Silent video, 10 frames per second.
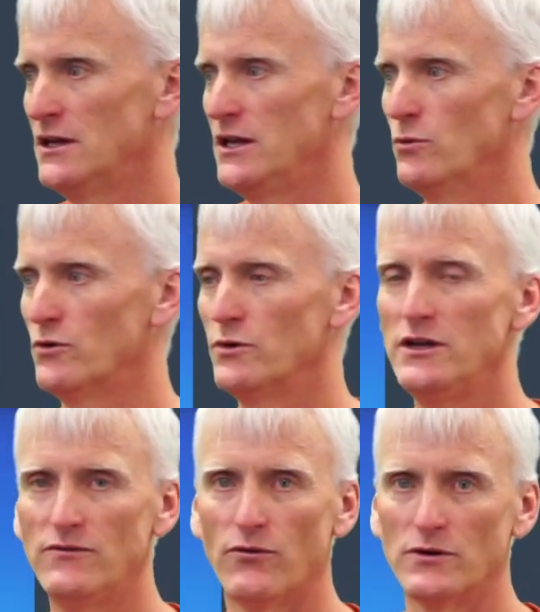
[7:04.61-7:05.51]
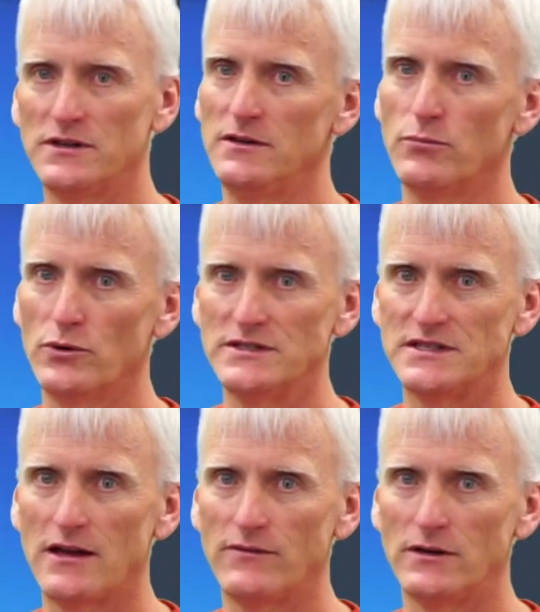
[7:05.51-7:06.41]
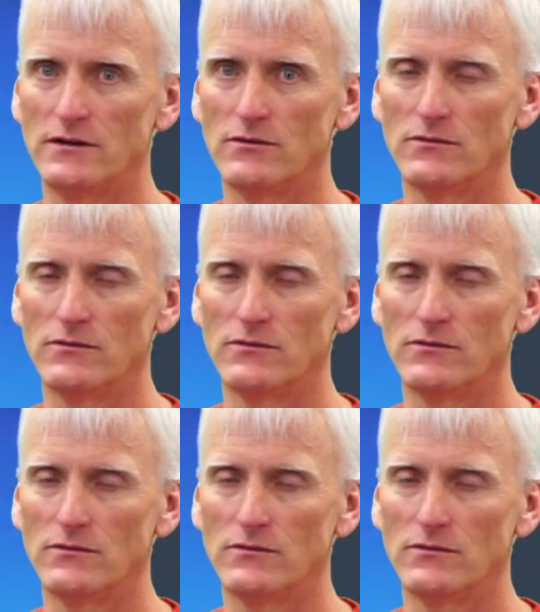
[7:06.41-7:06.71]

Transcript: it would read 14.7.